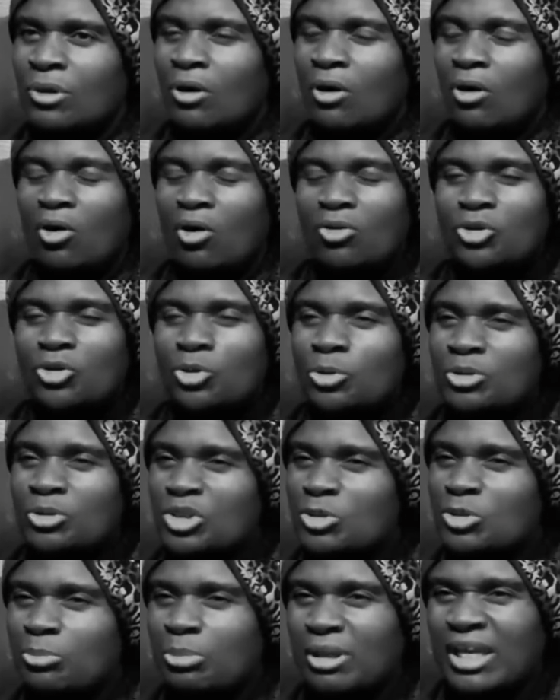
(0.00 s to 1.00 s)
All you're
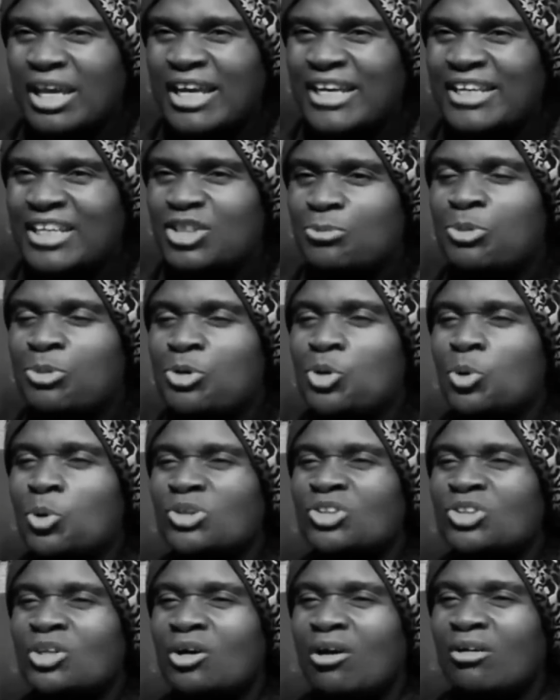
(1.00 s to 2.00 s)
displaying is pure
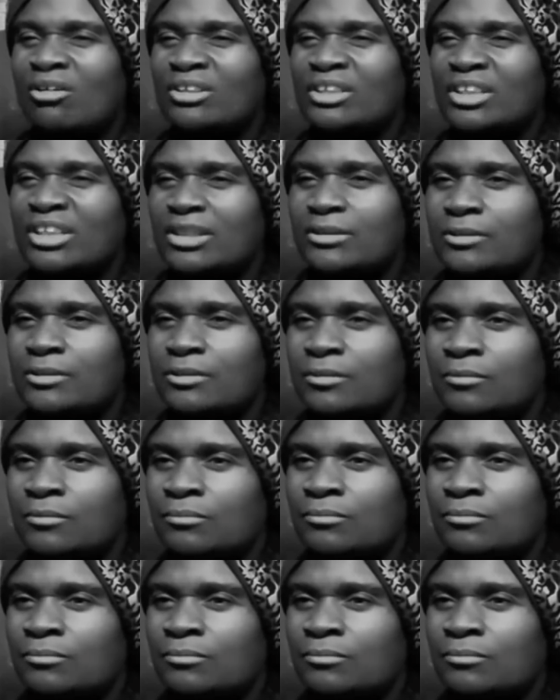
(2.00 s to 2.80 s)
darkness.